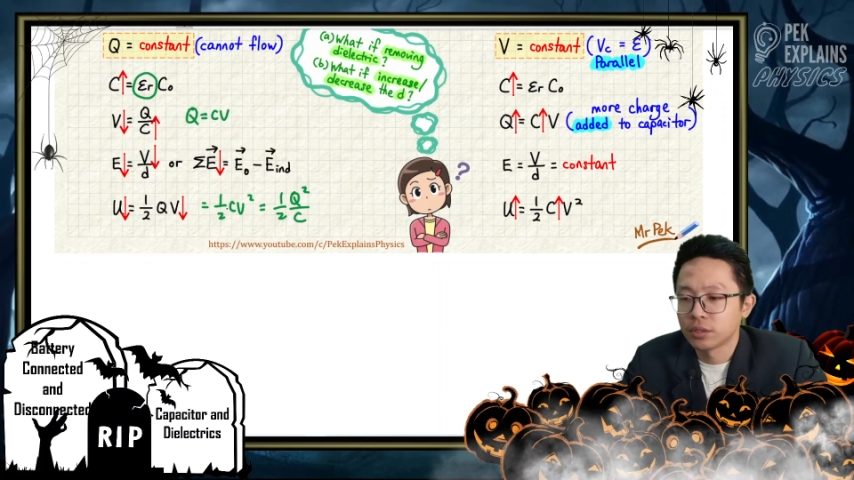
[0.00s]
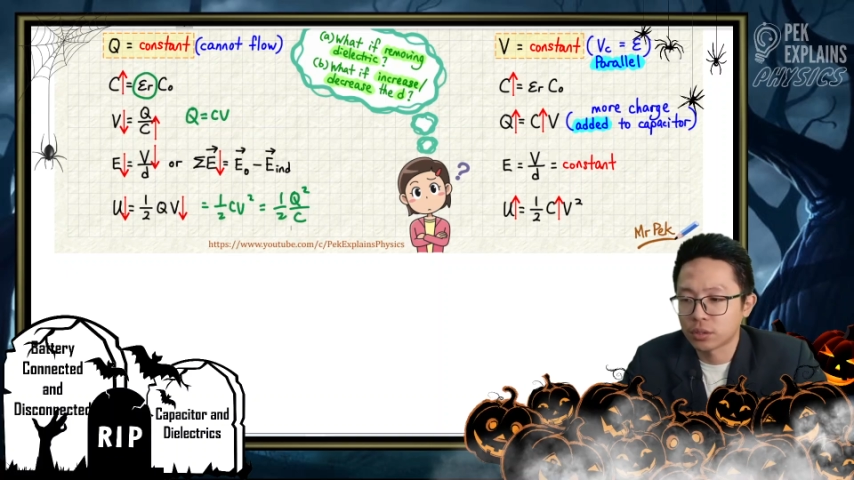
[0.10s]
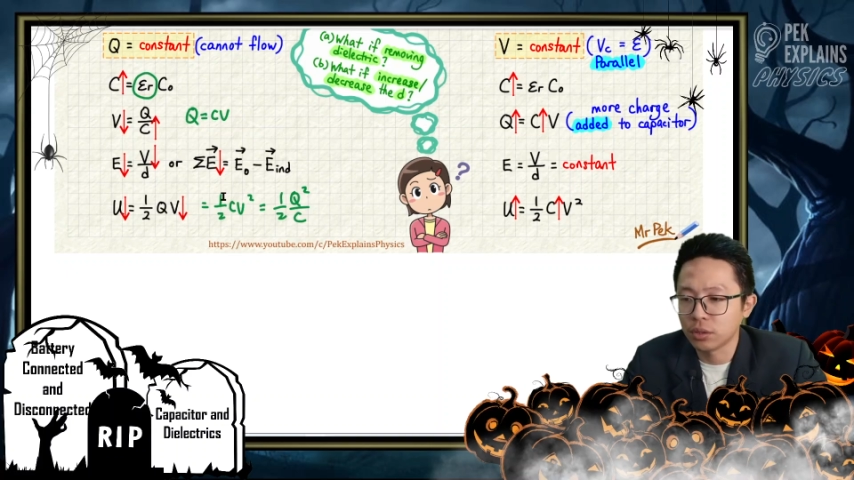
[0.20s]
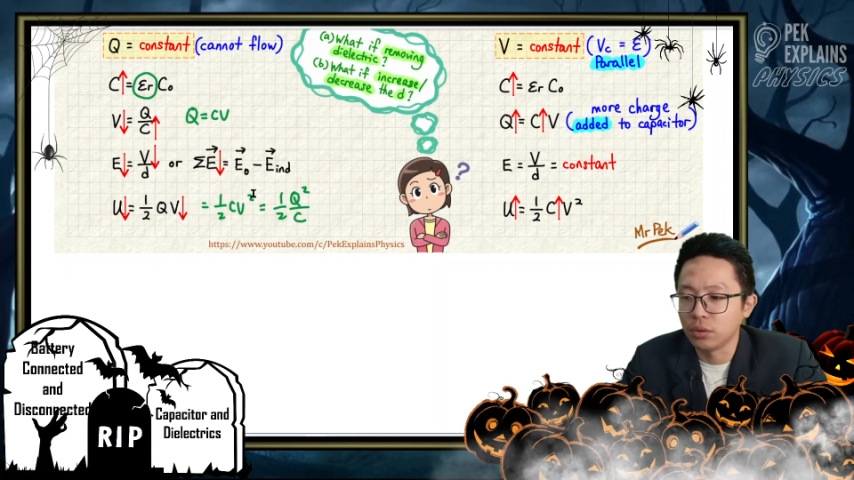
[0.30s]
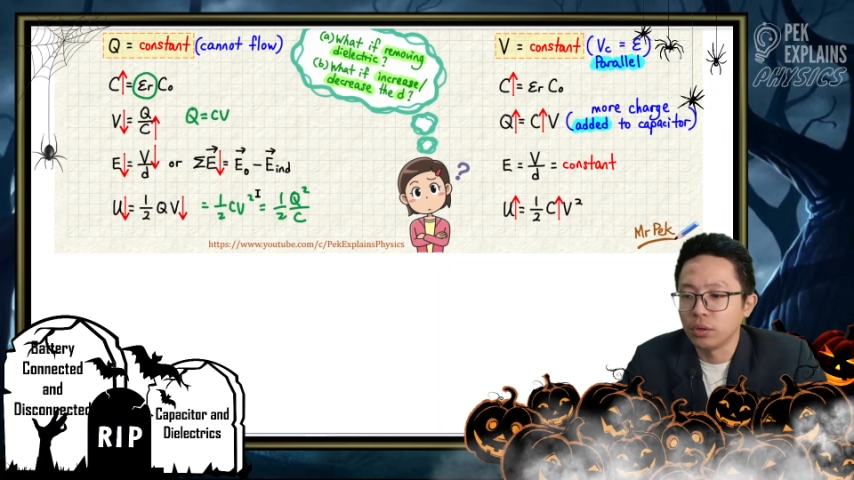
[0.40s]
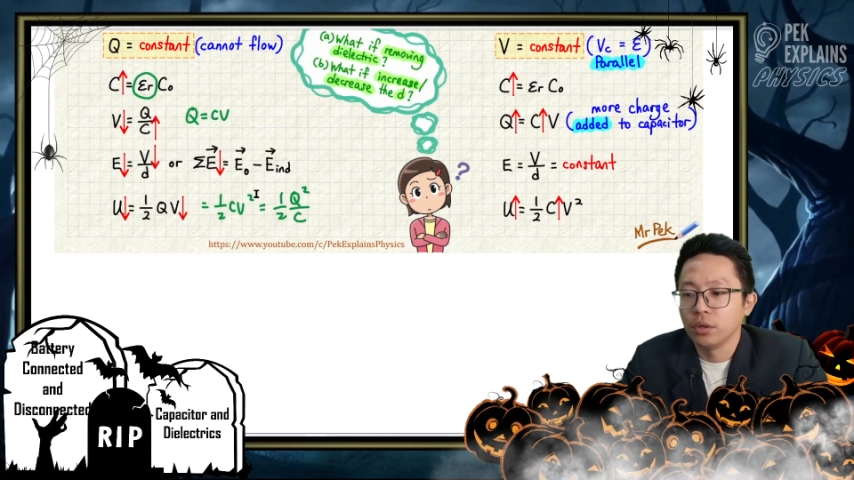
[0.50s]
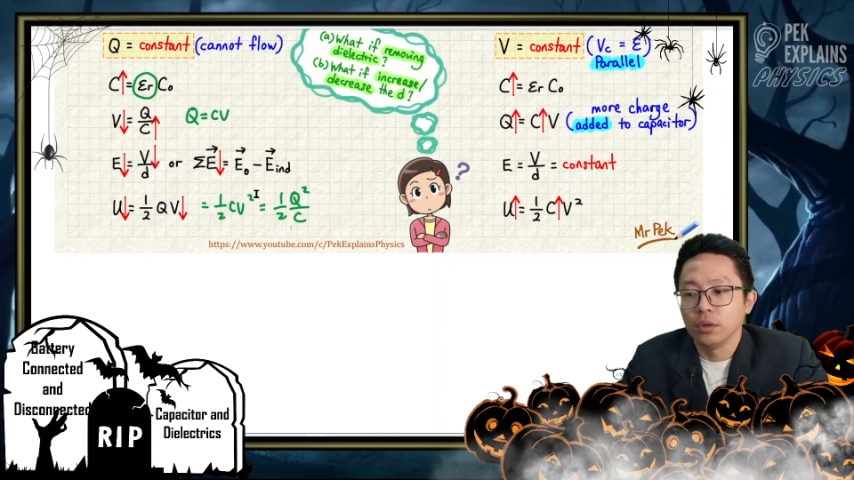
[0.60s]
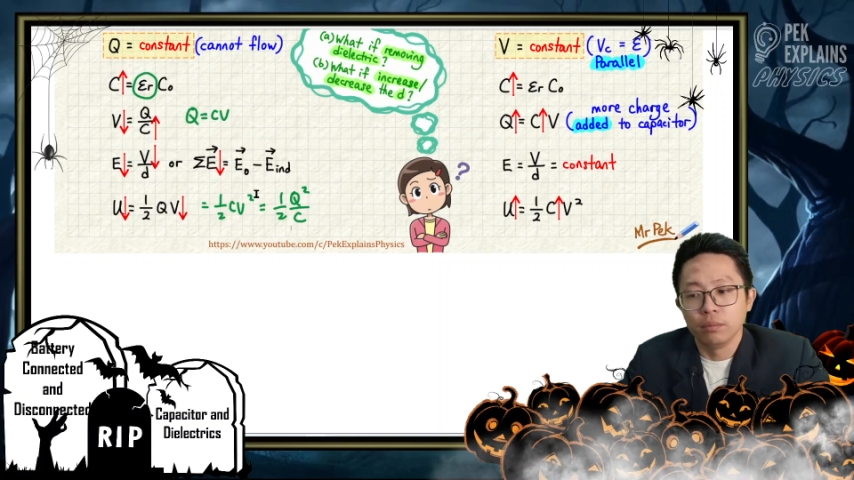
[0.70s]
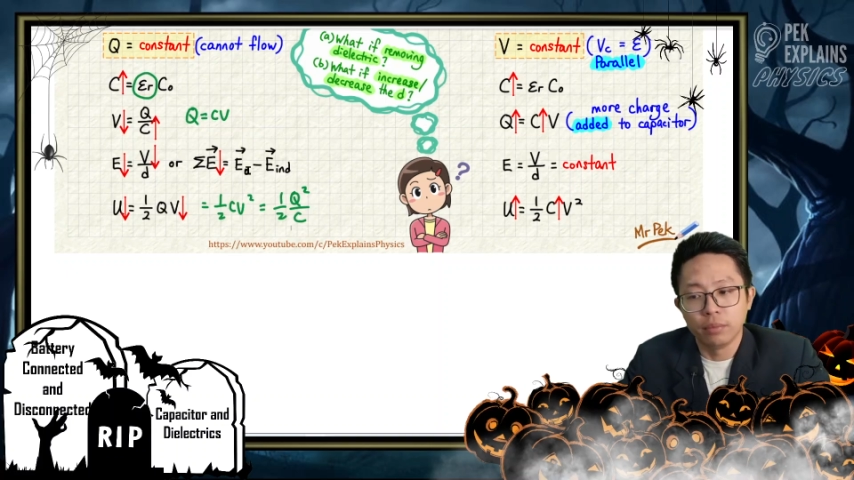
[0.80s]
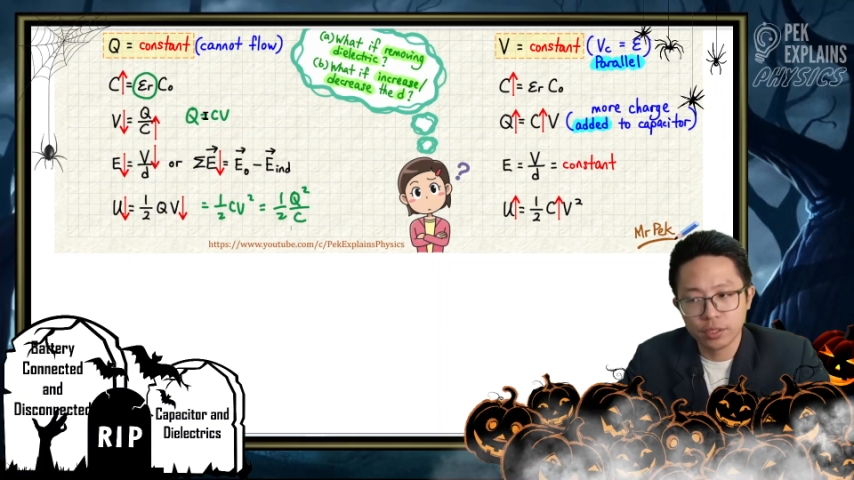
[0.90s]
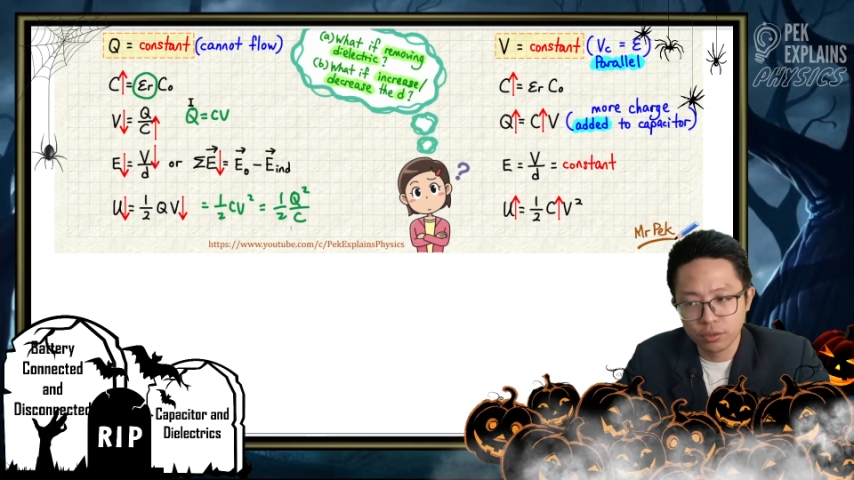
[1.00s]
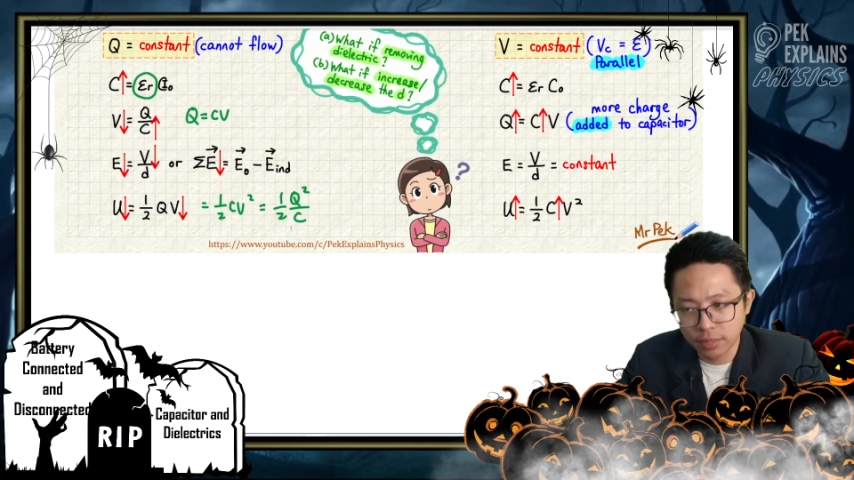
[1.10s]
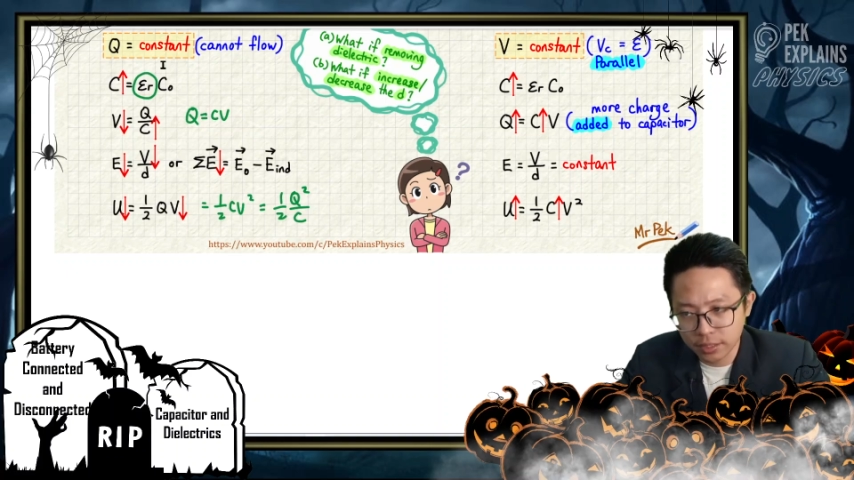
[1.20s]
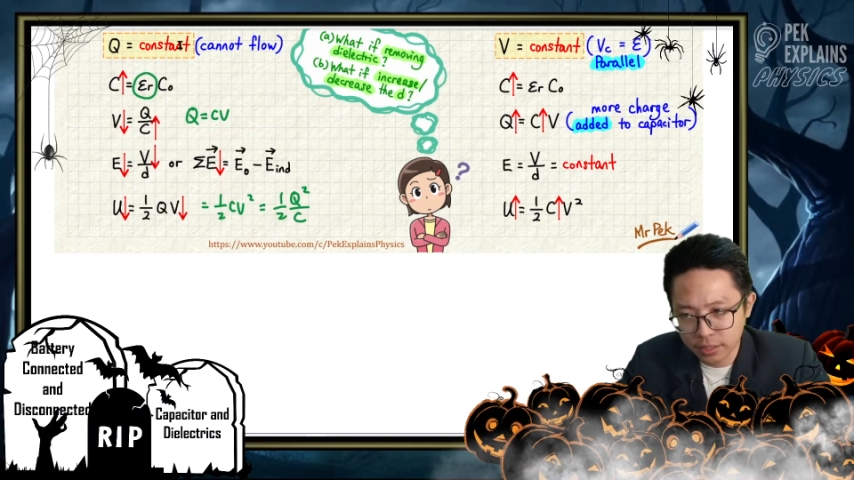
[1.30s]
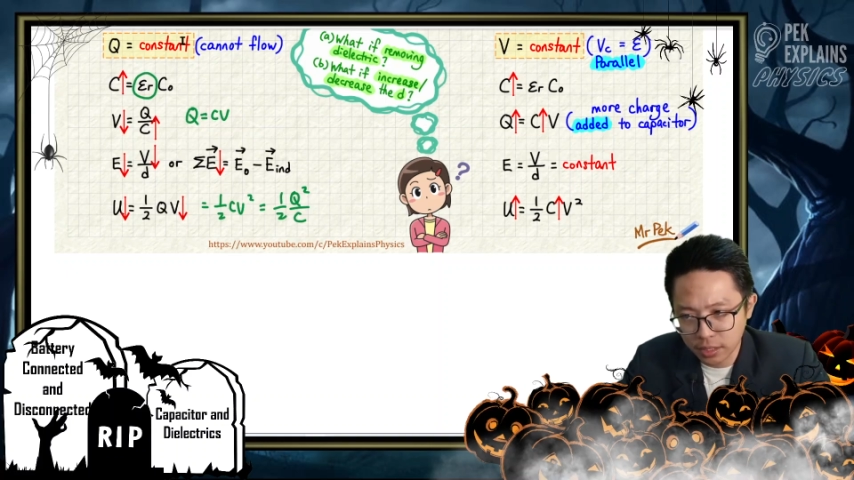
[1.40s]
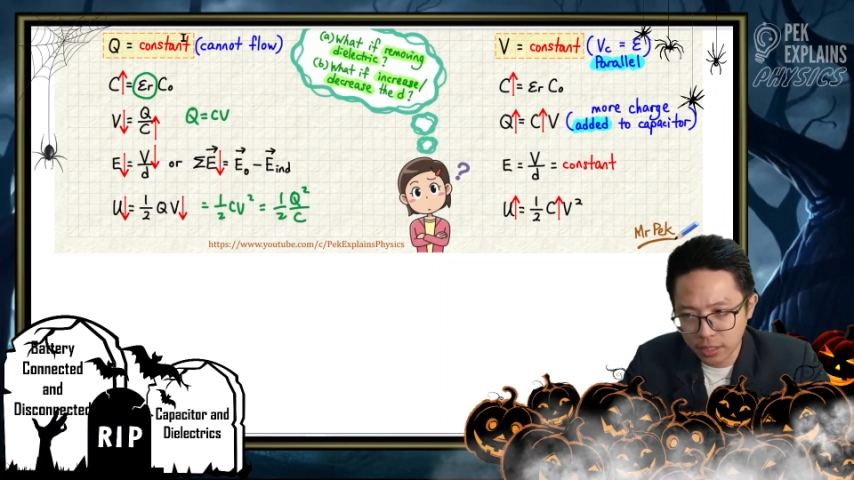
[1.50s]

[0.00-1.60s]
So, but you must